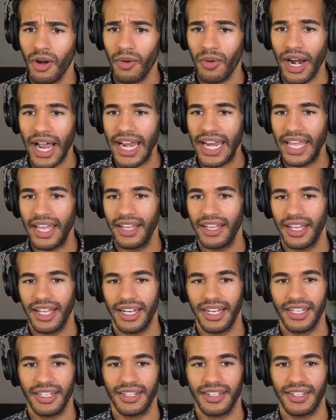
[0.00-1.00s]
righty. It
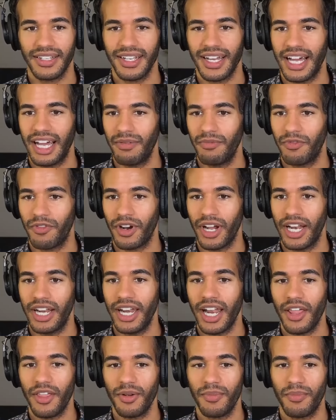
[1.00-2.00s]
is time for
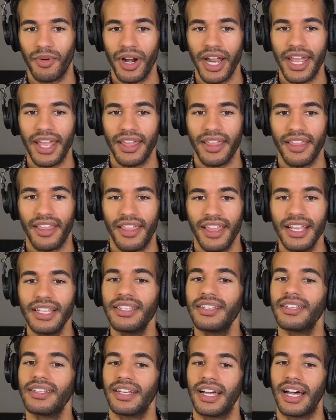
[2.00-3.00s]
another break. This
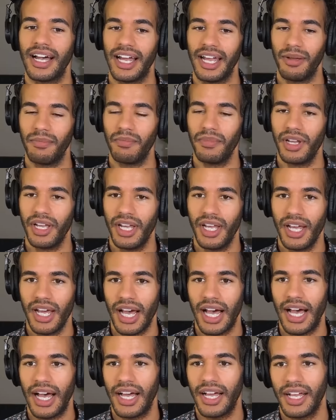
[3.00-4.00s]
time,
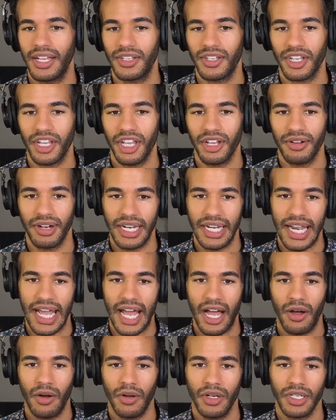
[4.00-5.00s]
uh, Security
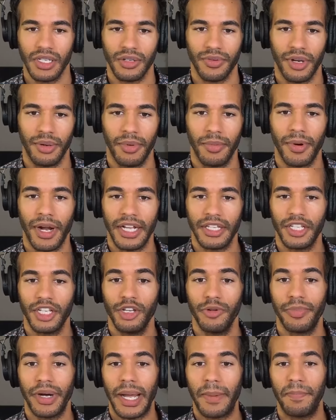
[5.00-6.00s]
Now is going to be brought to you
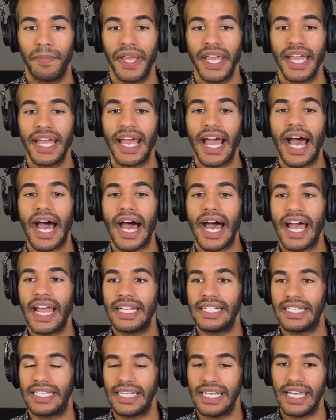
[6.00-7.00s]
by Big I
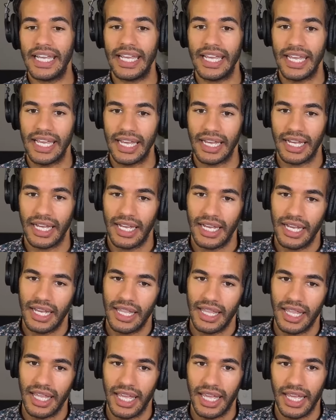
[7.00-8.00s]
D,
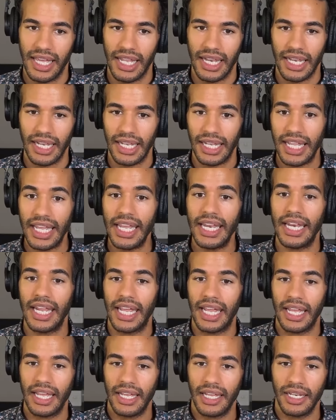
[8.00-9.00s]
the leading